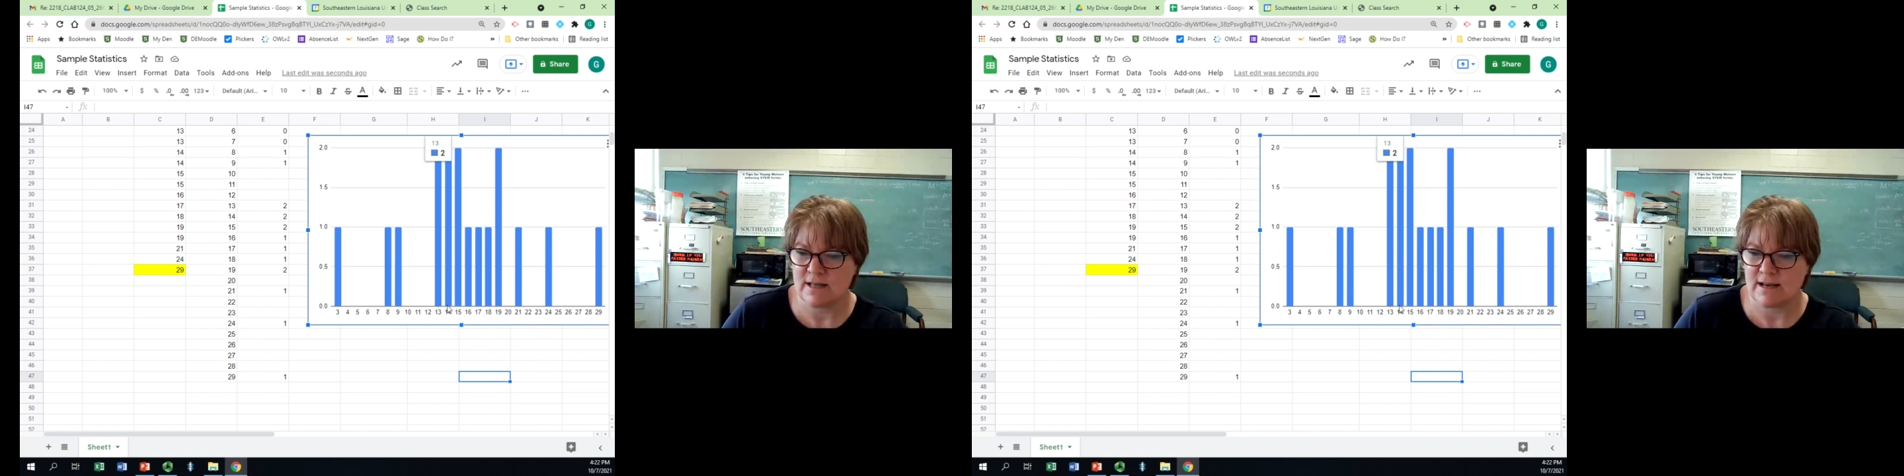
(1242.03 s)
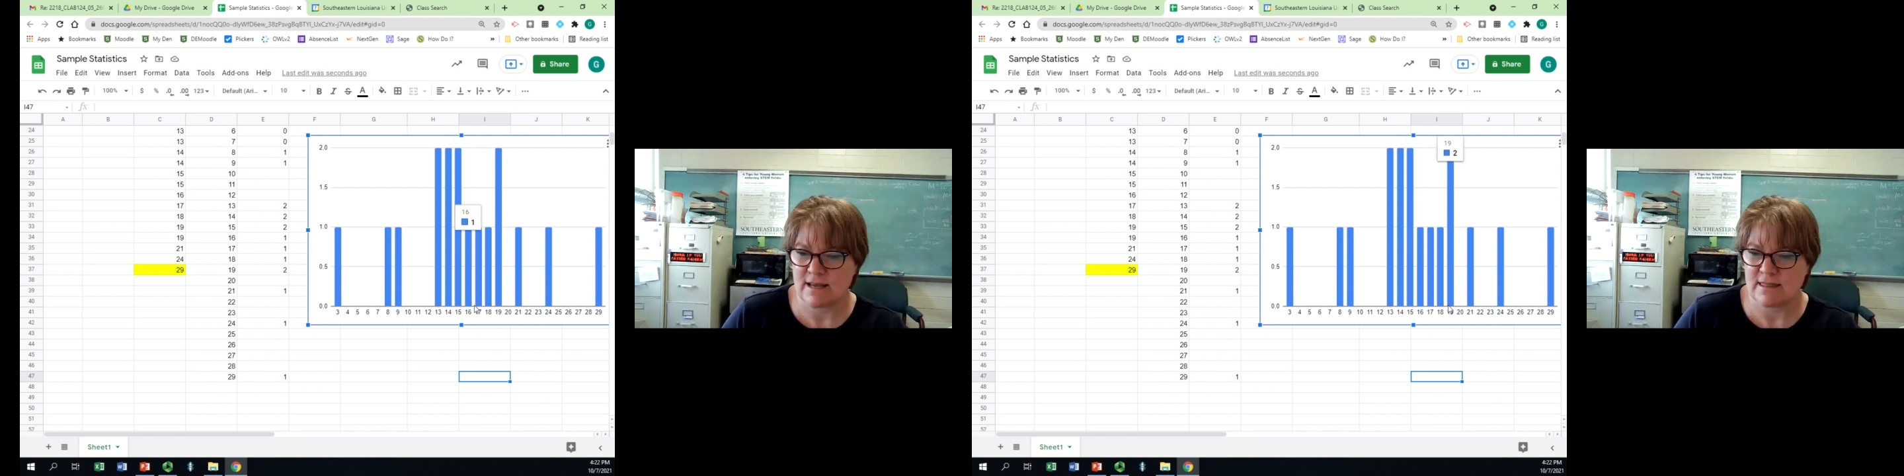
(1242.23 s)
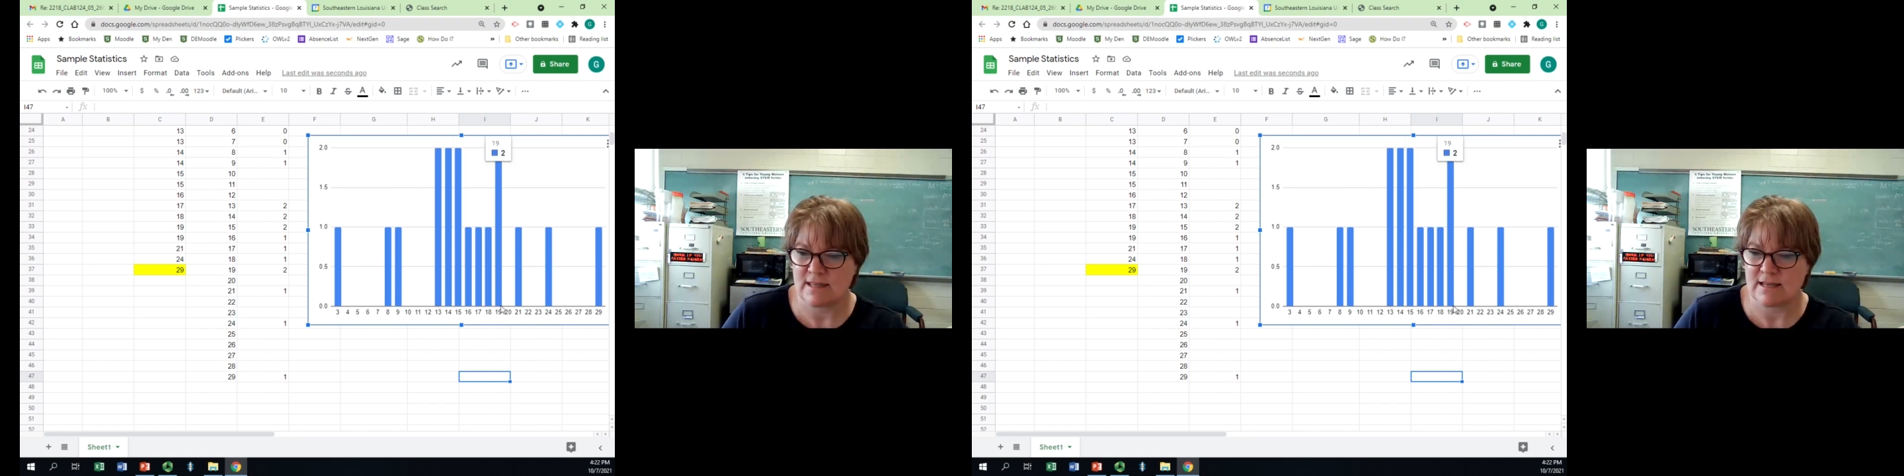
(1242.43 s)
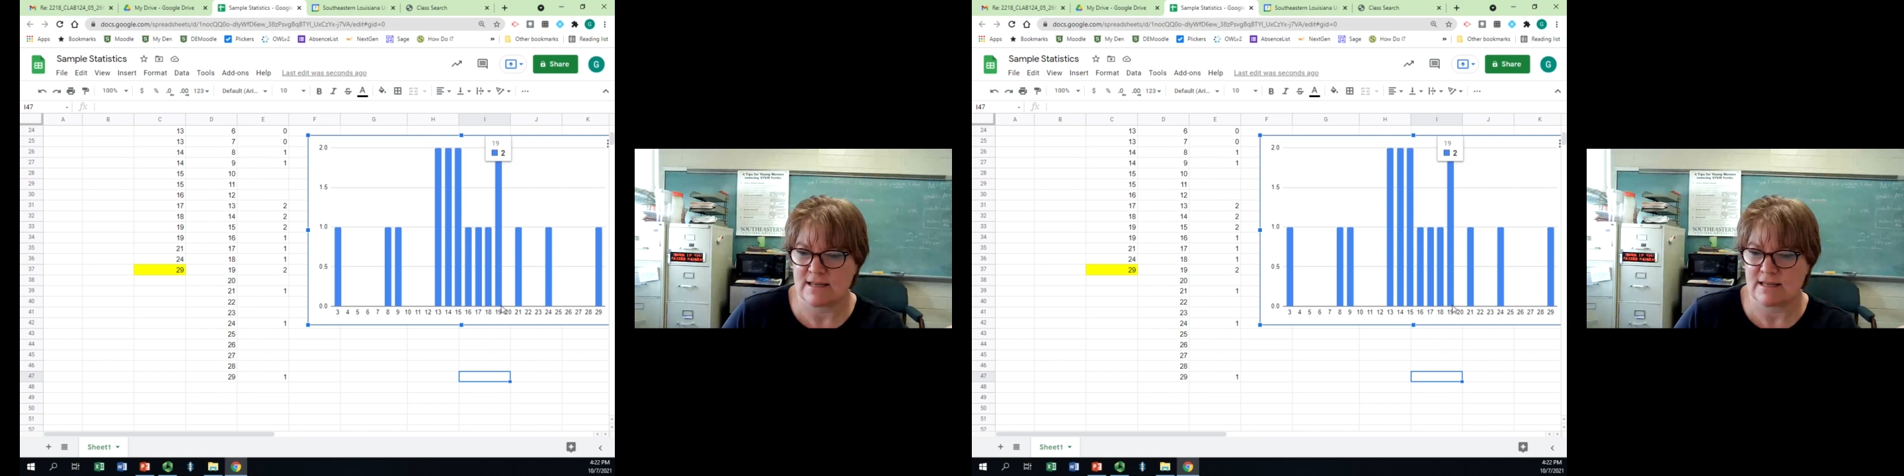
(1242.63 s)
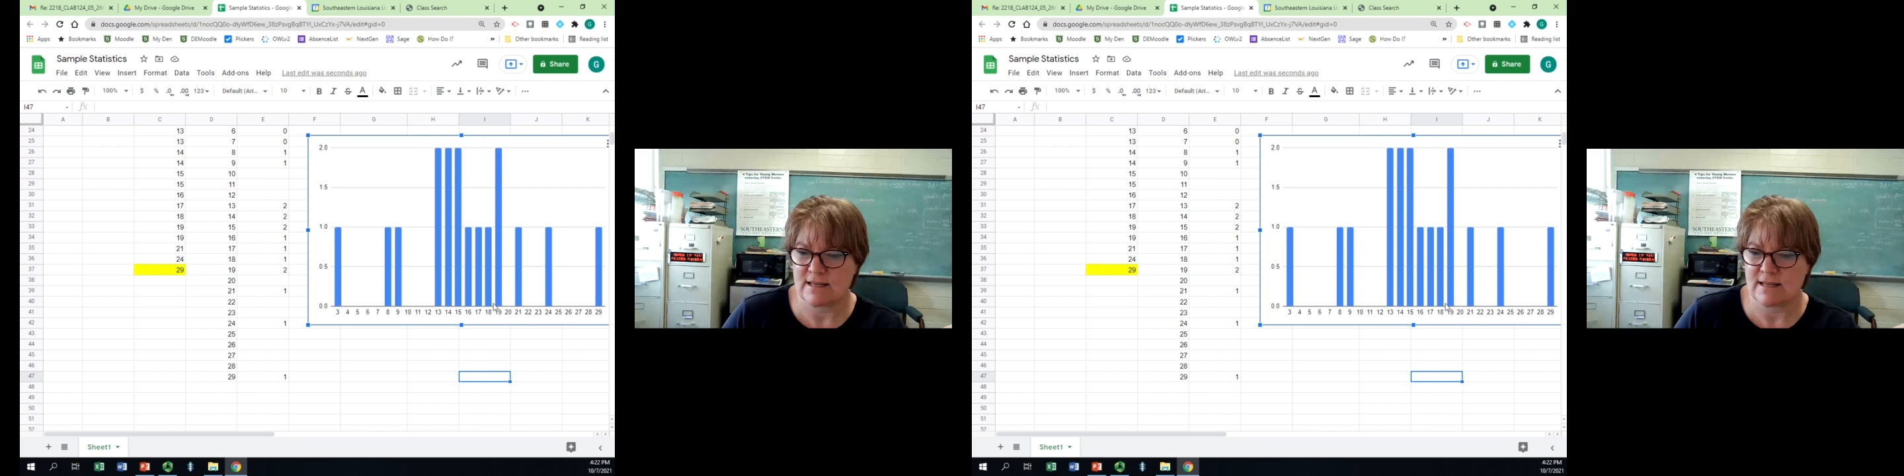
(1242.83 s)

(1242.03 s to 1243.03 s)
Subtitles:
and I think